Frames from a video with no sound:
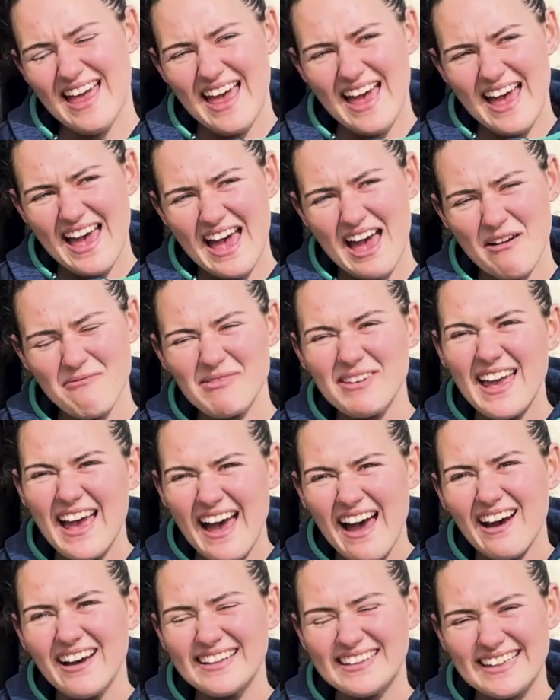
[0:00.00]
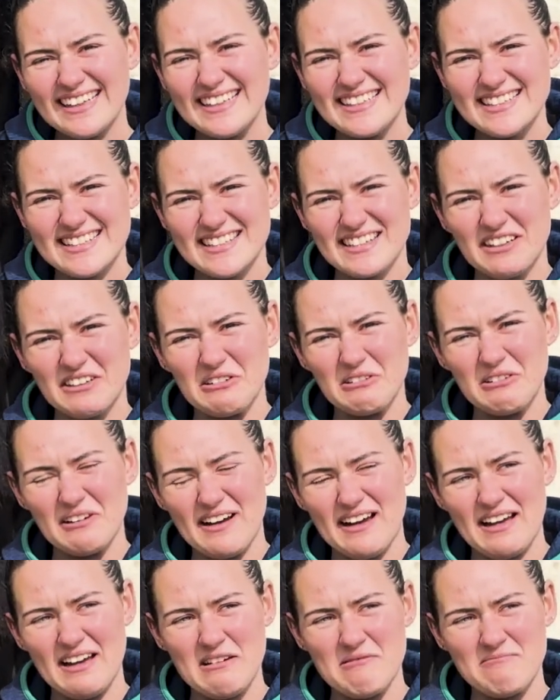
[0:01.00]
I think so.
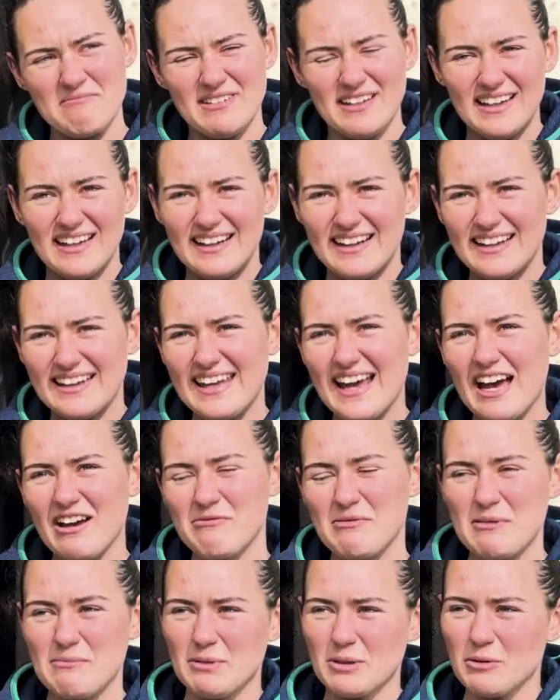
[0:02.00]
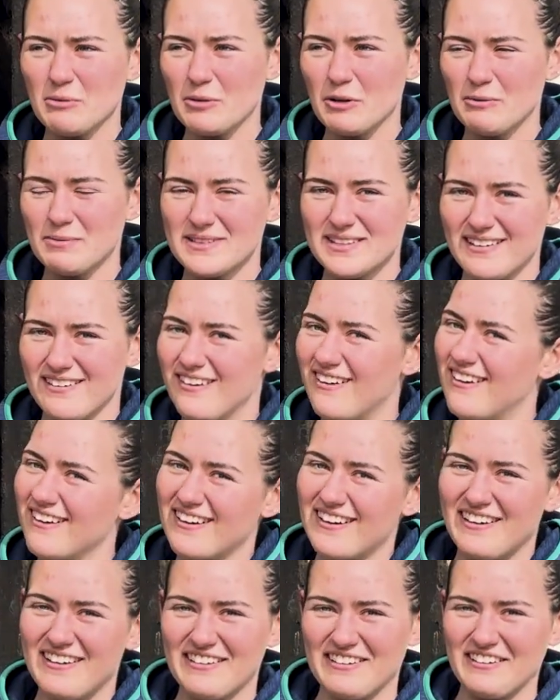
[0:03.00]
Like you have people coming up and say, "Oh
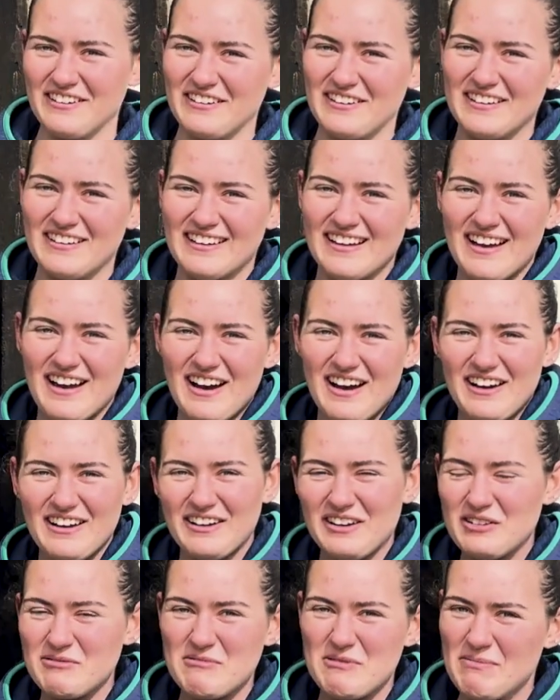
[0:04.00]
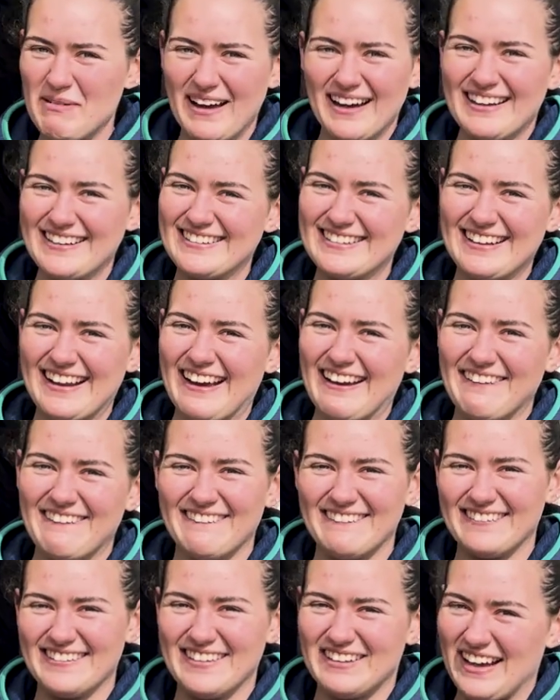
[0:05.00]
God, I'm gonna be backing you
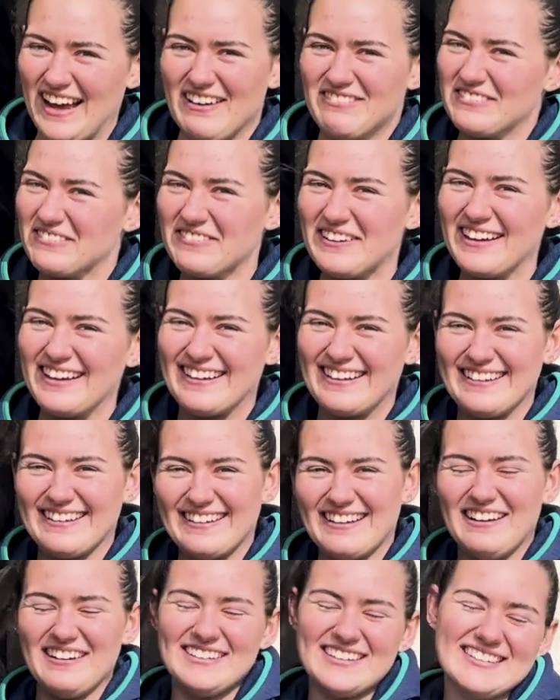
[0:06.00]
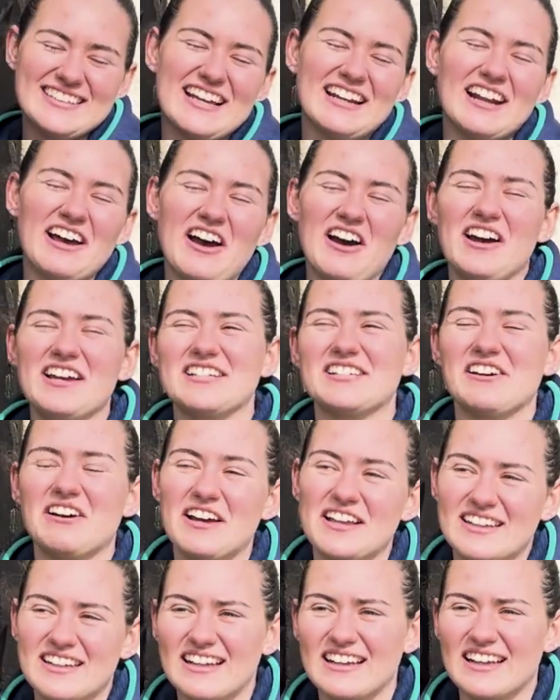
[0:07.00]
now, and you have to win," and all this. I don't know.
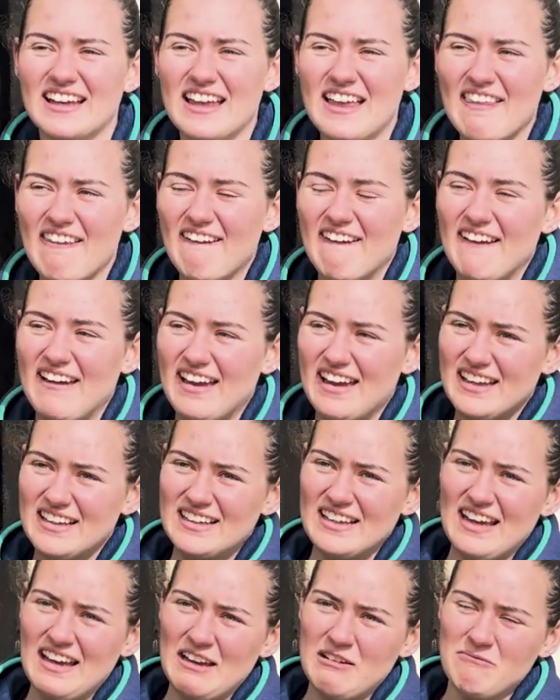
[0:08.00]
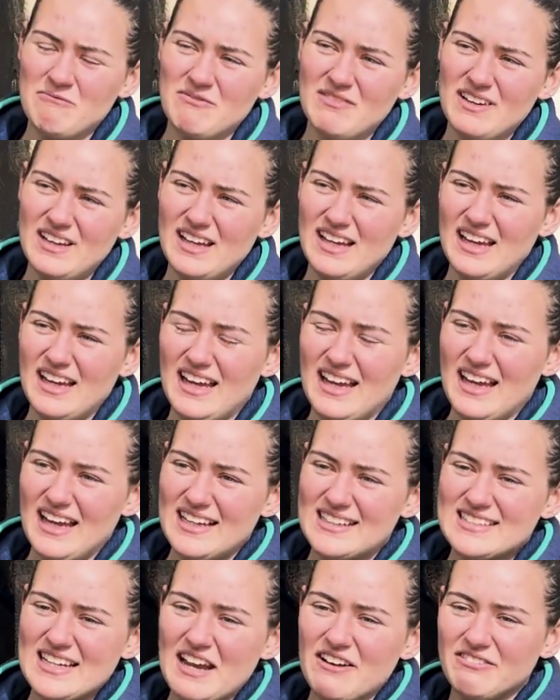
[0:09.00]
I think it
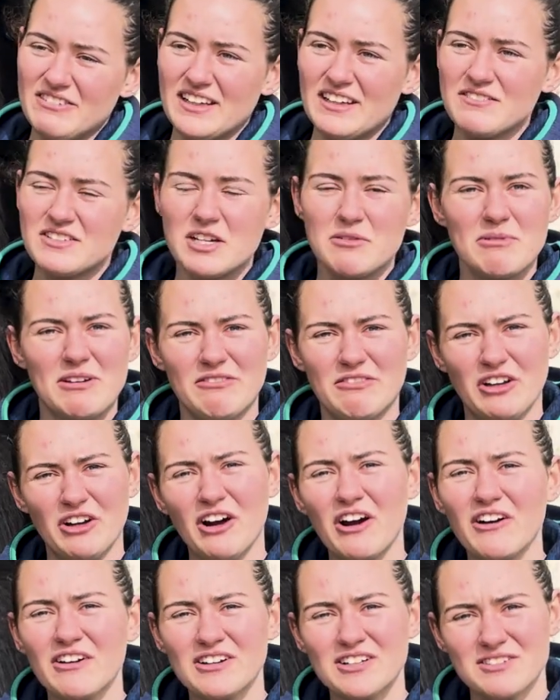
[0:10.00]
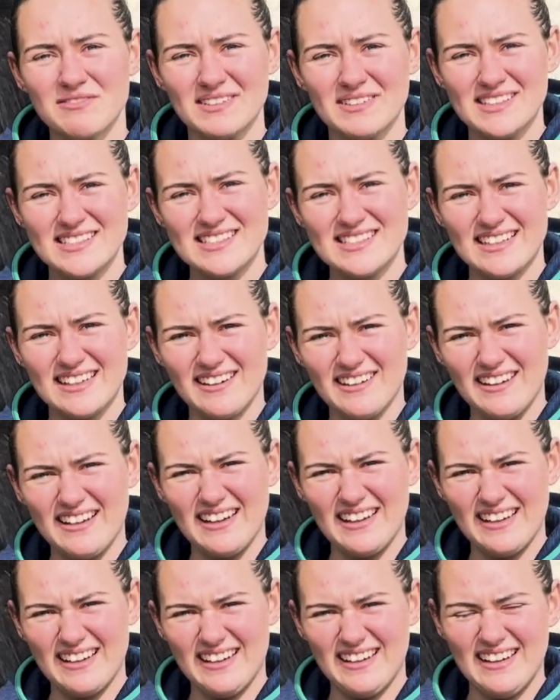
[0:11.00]
definitely gives you a bit of encouragement, and it
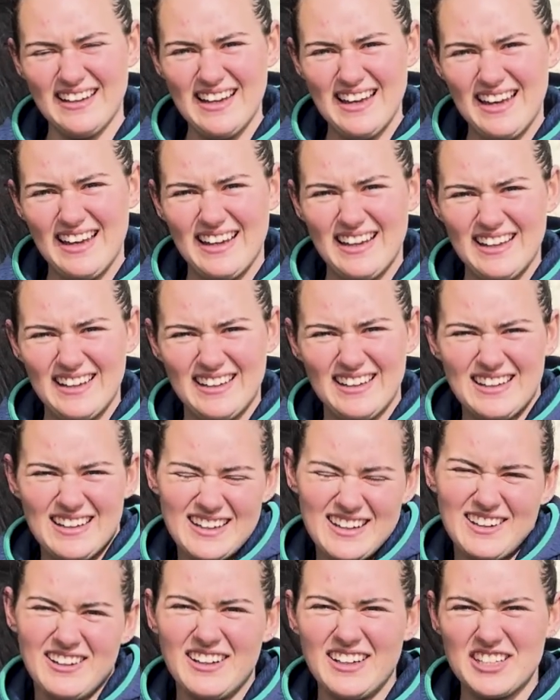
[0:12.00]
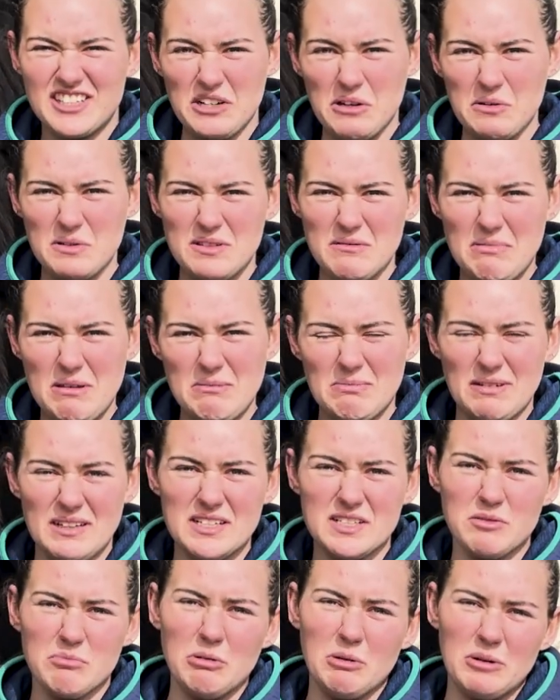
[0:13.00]
kind of shows that people are
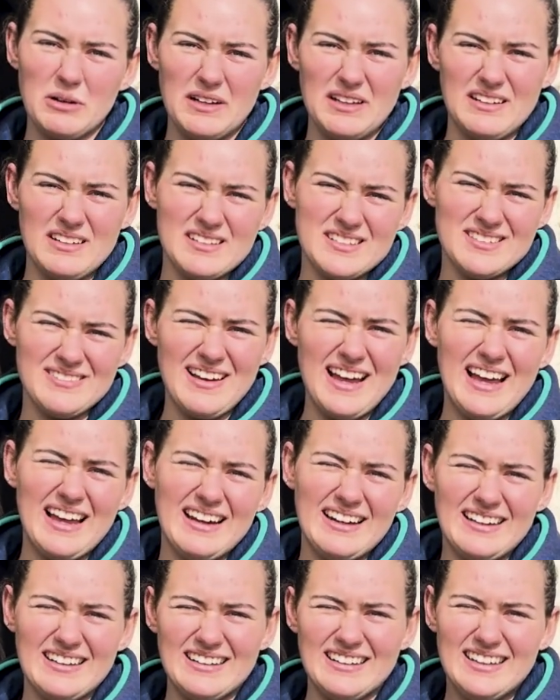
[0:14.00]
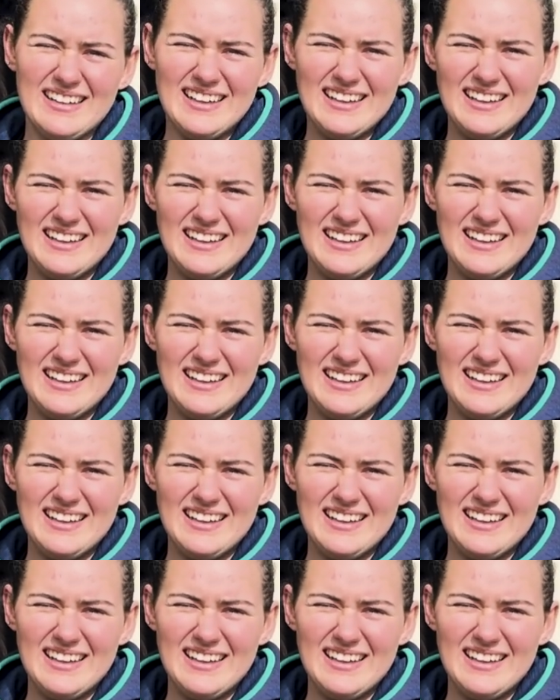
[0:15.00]
supporting you as well, and